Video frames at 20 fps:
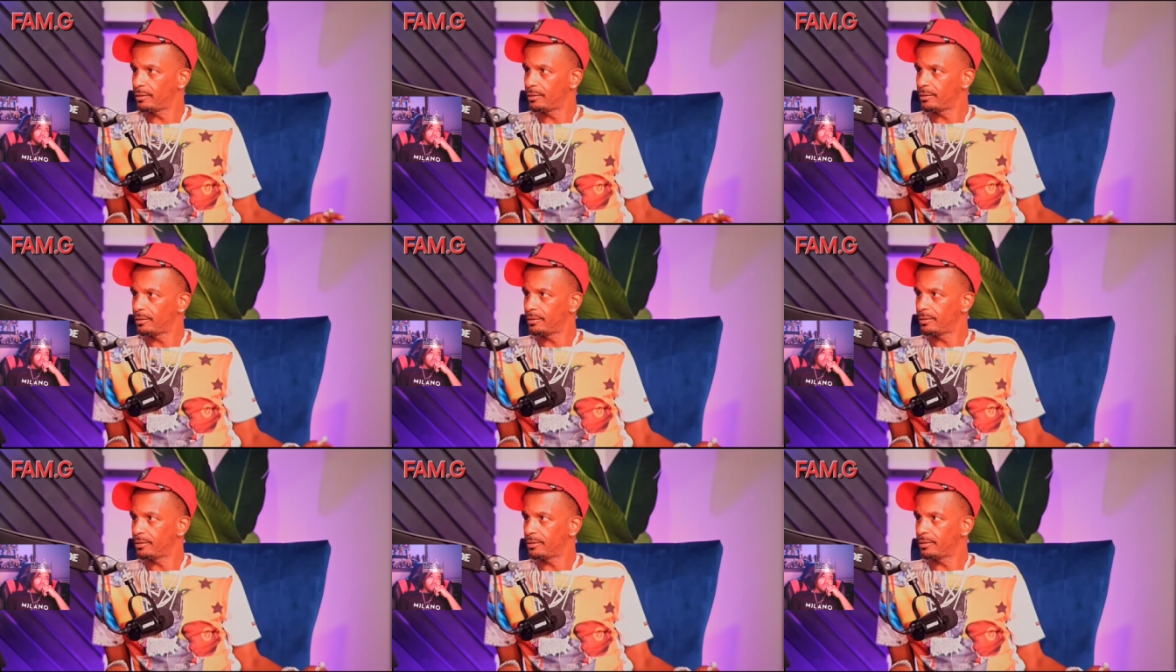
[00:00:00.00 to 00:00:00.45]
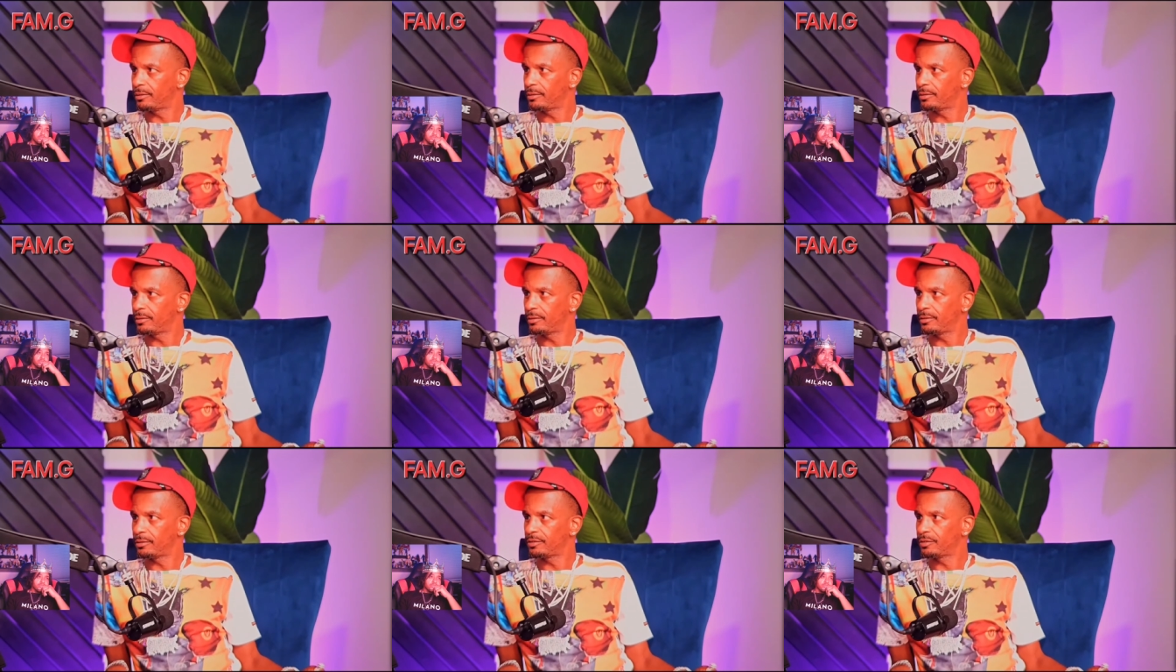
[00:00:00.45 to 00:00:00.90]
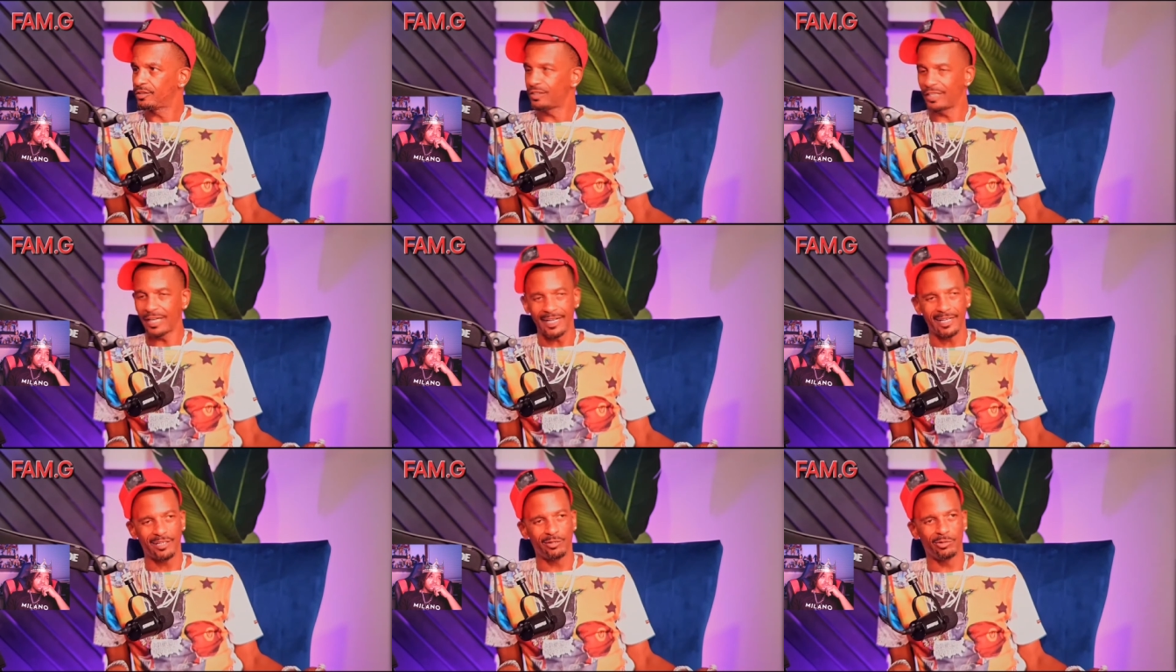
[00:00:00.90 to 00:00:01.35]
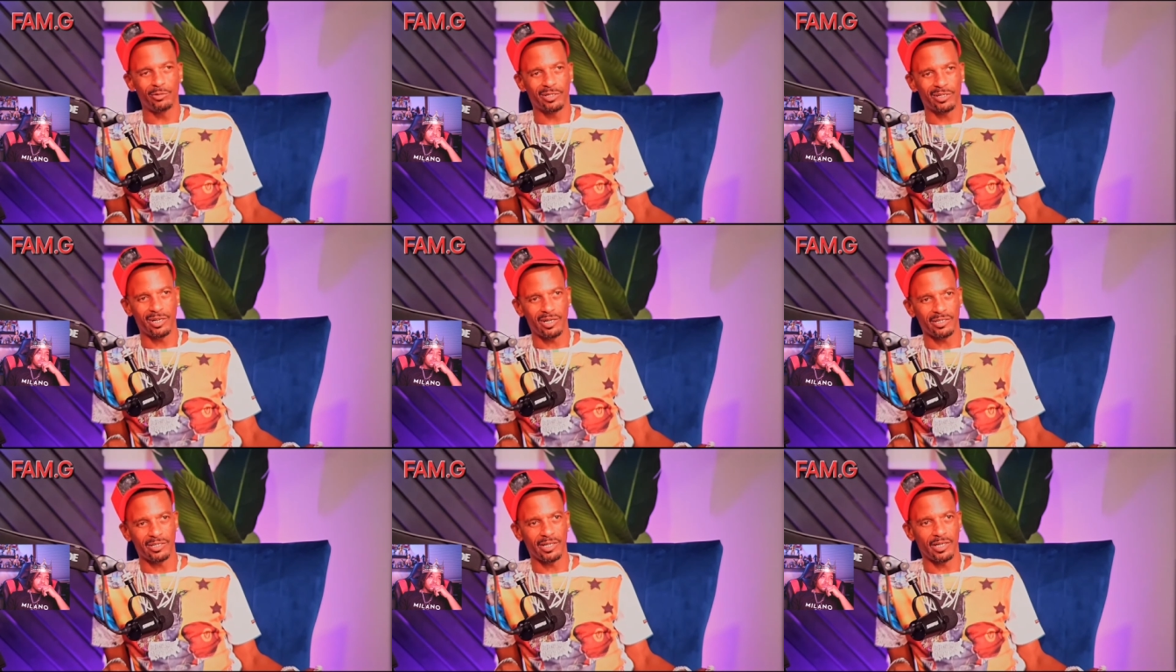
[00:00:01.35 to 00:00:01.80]
Yeah. See how they
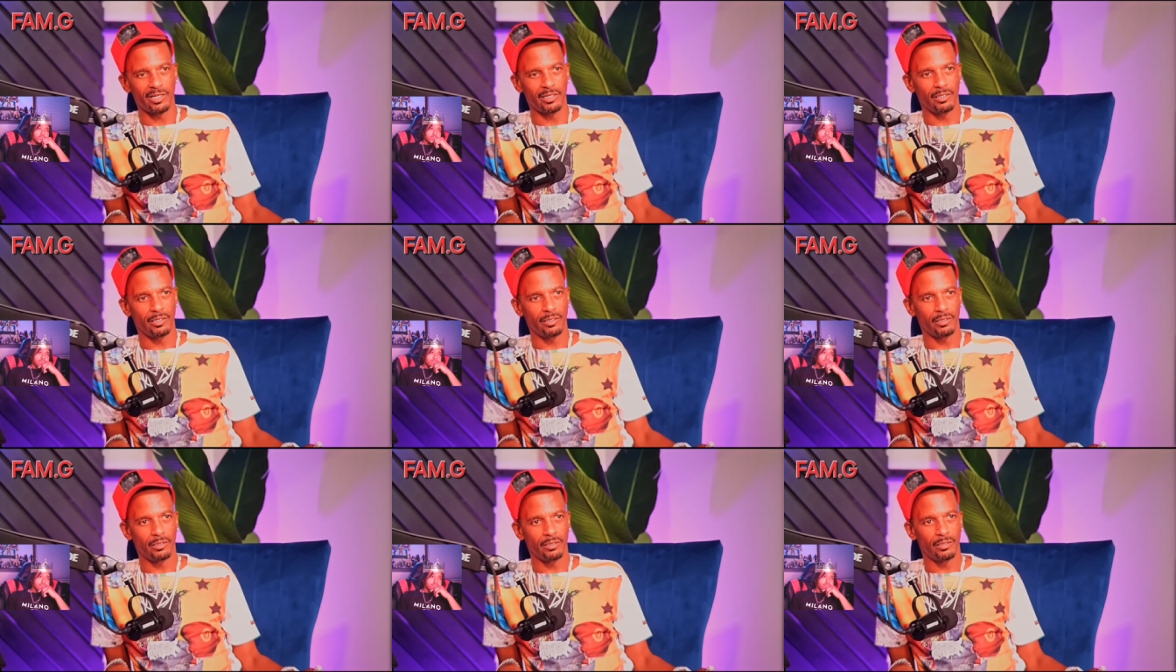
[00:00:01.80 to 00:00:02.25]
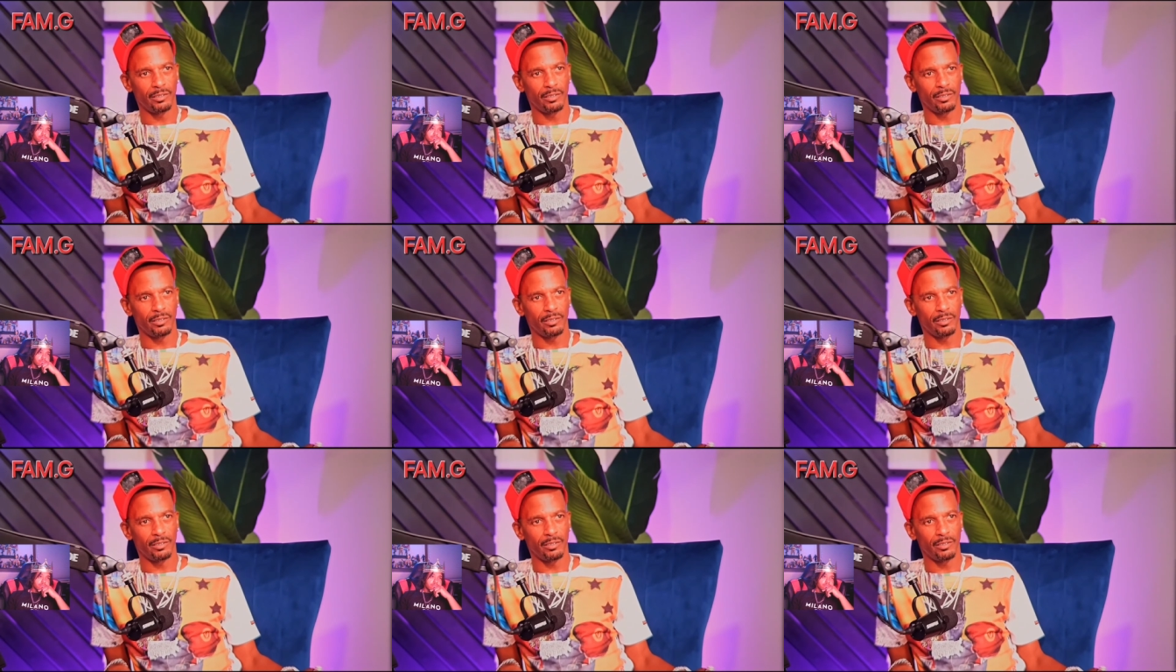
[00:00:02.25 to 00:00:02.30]
doing Kanye?